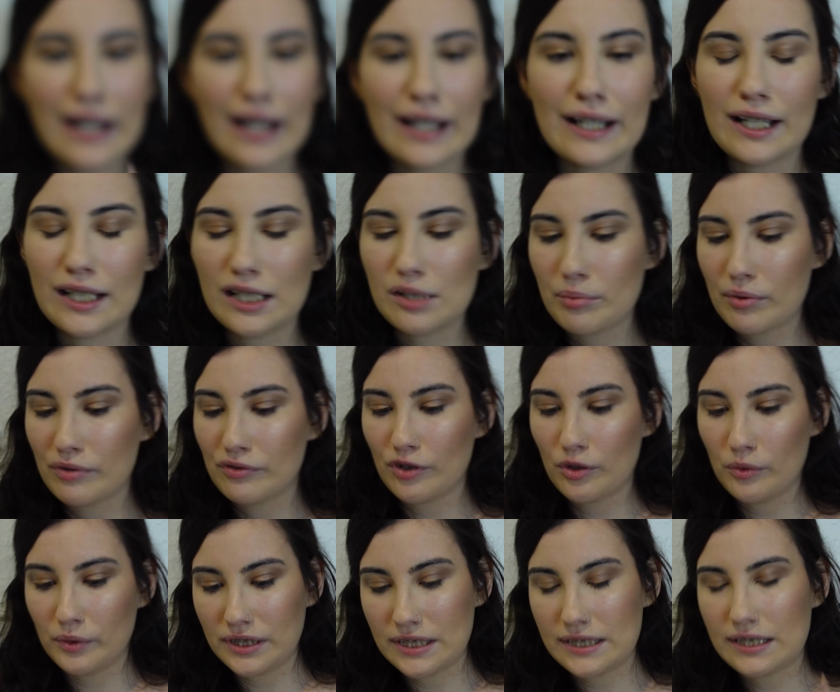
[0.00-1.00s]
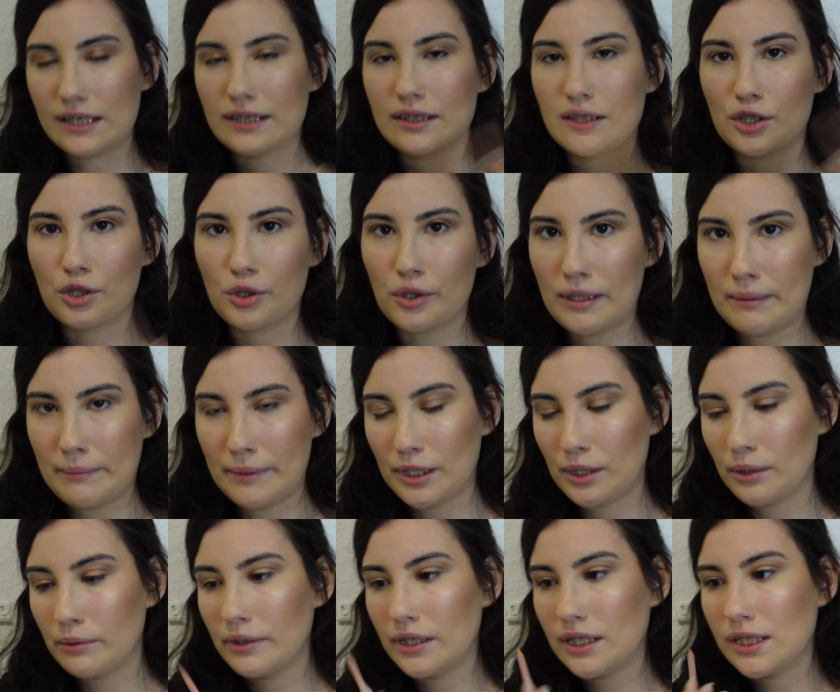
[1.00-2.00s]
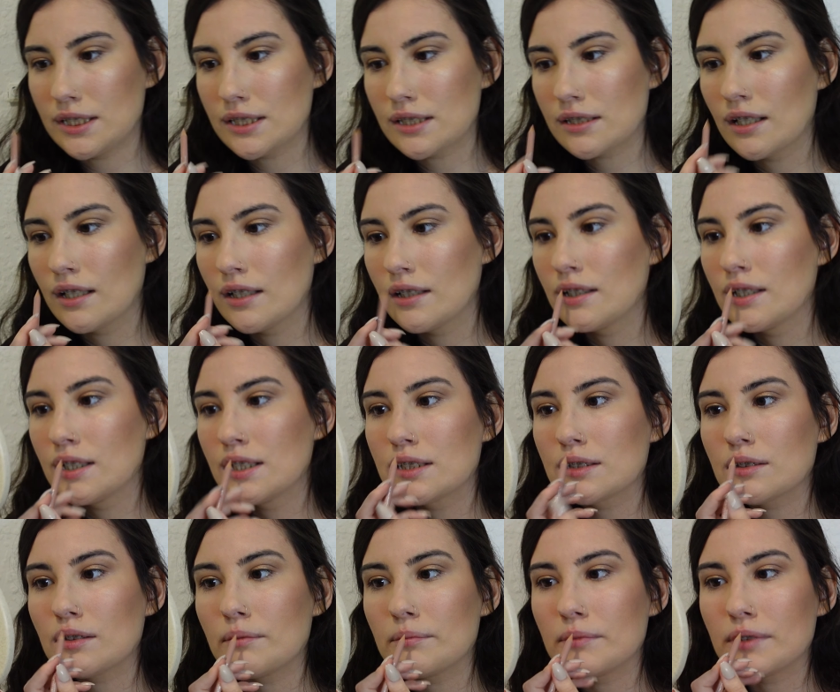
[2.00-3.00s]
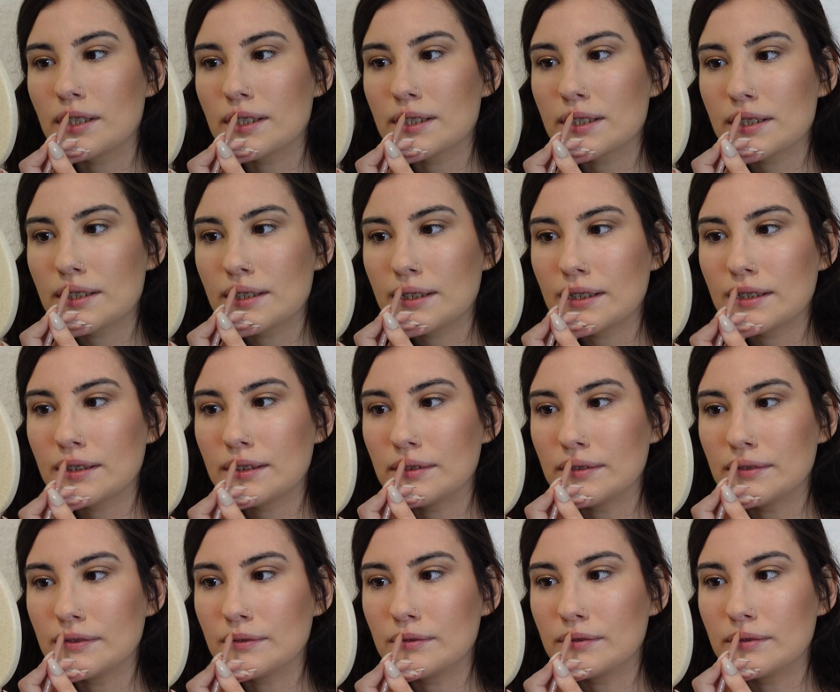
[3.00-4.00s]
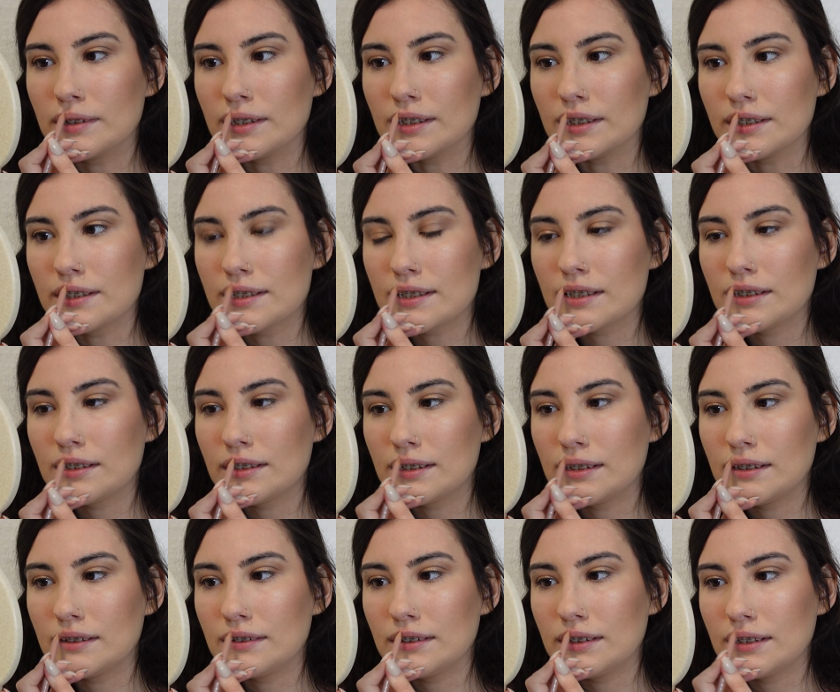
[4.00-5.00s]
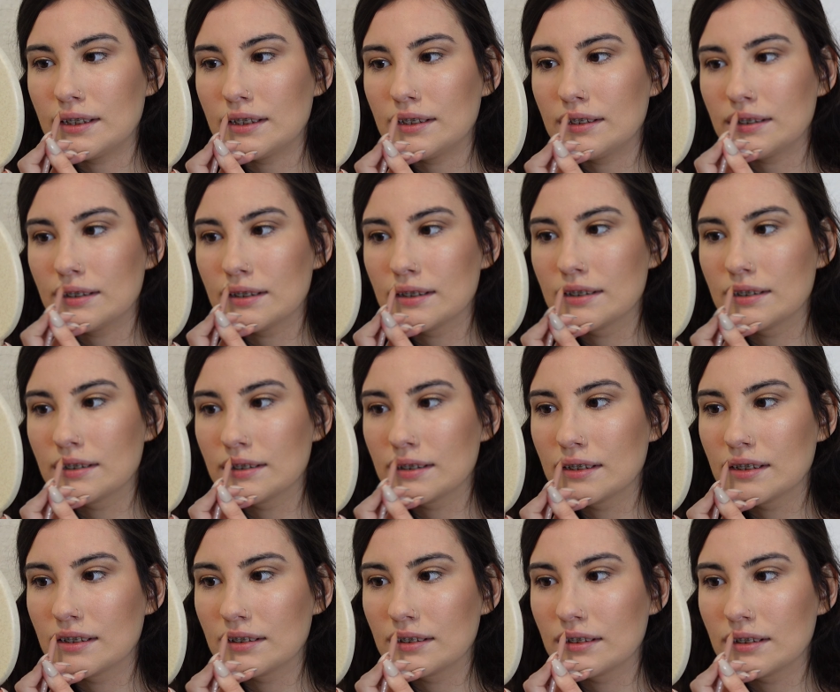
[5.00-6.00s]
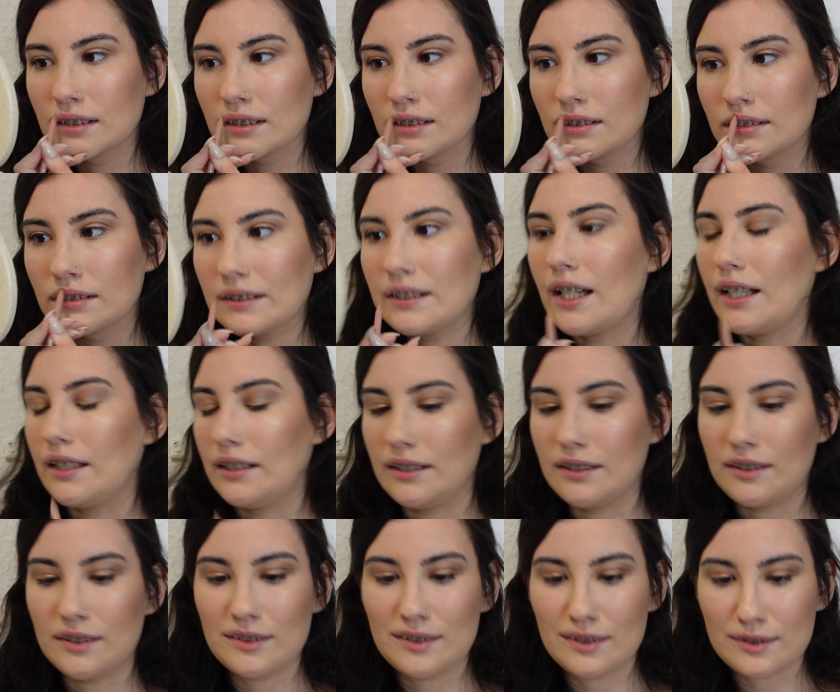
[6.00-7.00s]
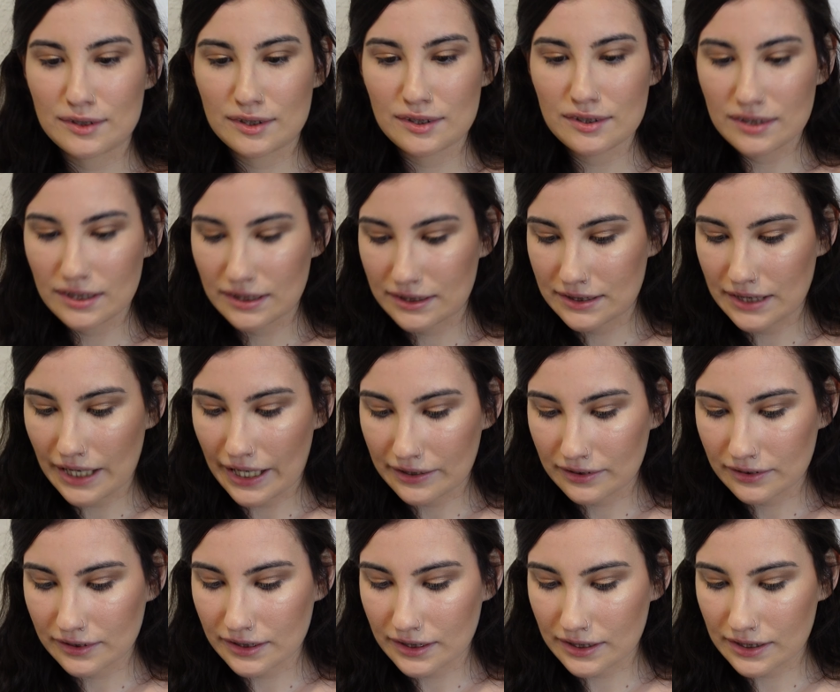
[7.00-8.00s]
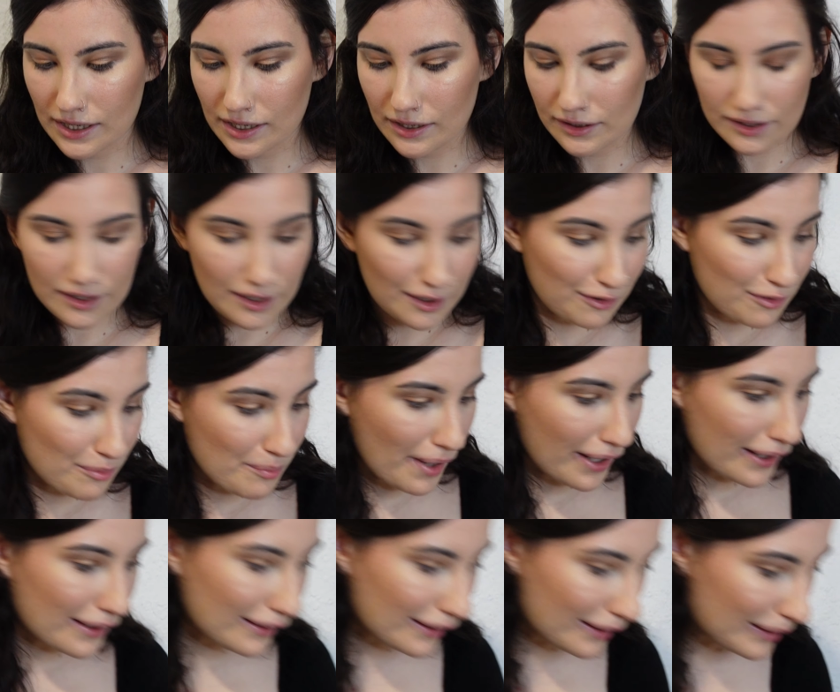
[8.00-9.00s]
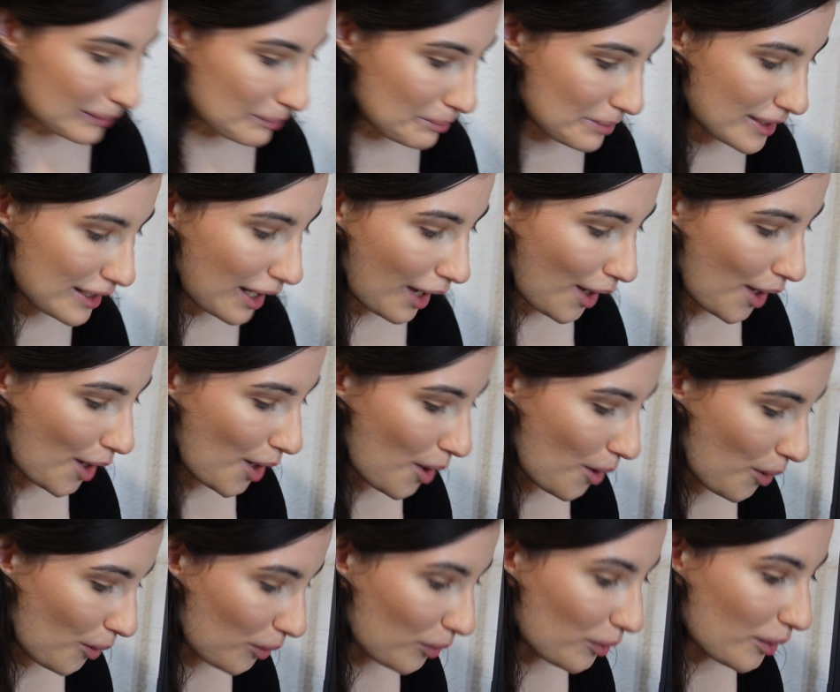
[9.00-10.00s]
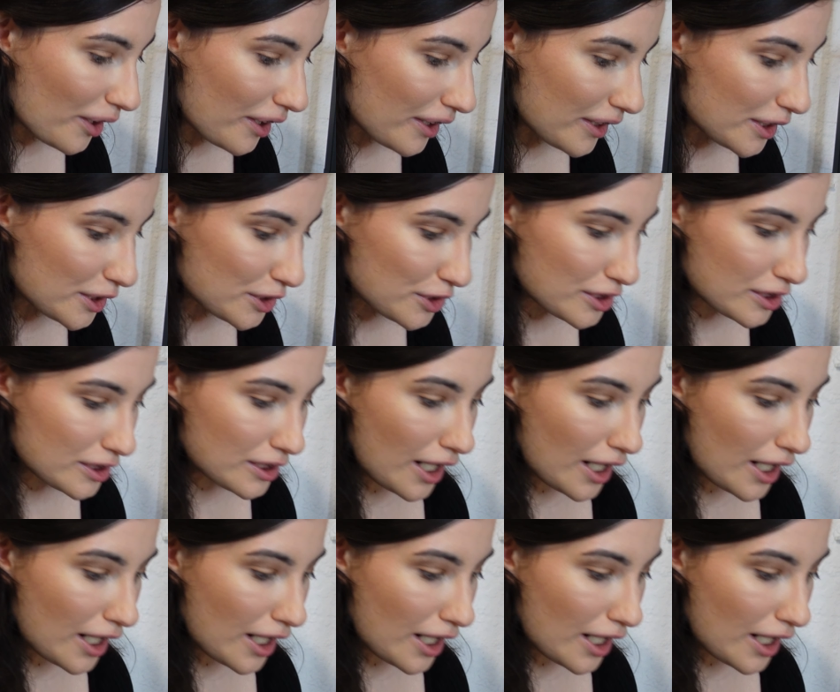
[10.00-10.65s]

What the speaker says: I kind of prefer when it's like the creamier ones, so I'm not sure how well it's gonna go on. Yeah, either this is exactly the color of my lips or they're just